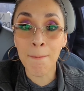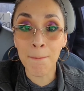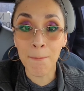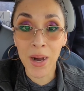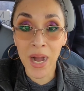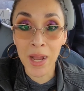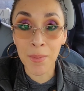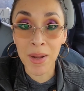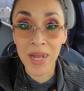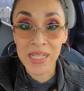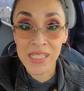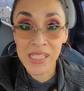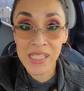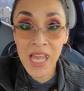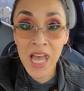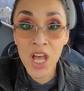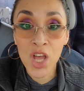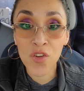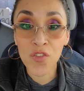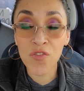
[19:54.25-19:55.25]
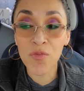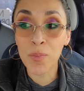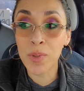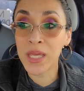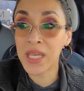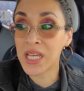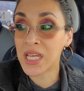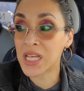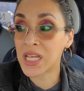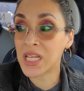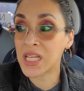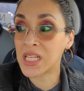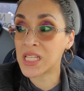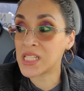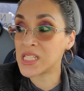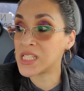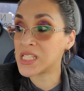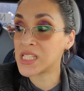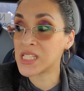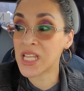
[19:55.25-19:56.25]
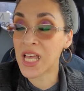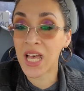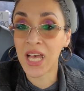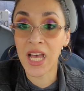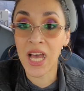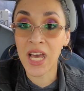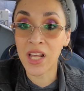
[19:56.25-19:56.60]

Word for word: by myself because